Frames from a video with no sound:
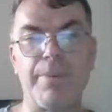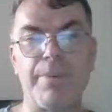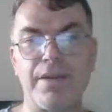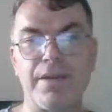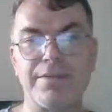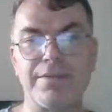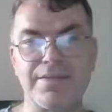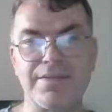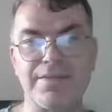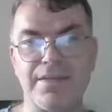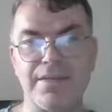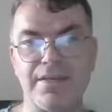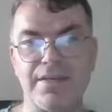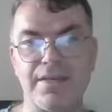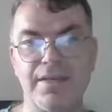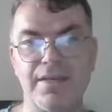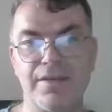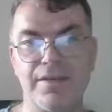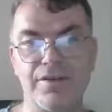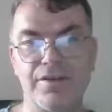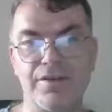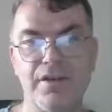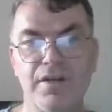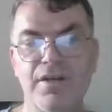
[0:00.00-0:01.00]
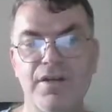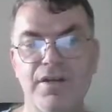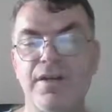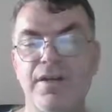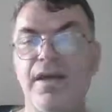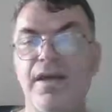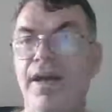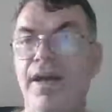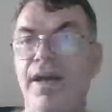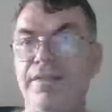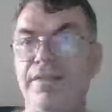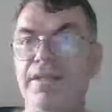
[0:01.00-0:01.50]
anything here
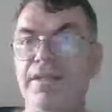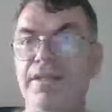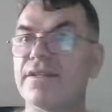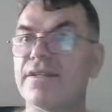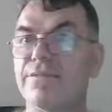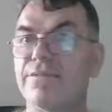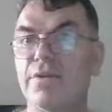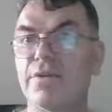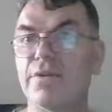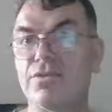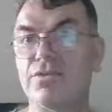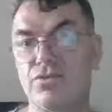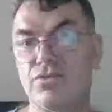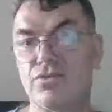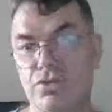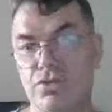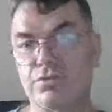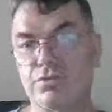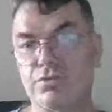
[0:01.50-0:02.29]
and then it will just,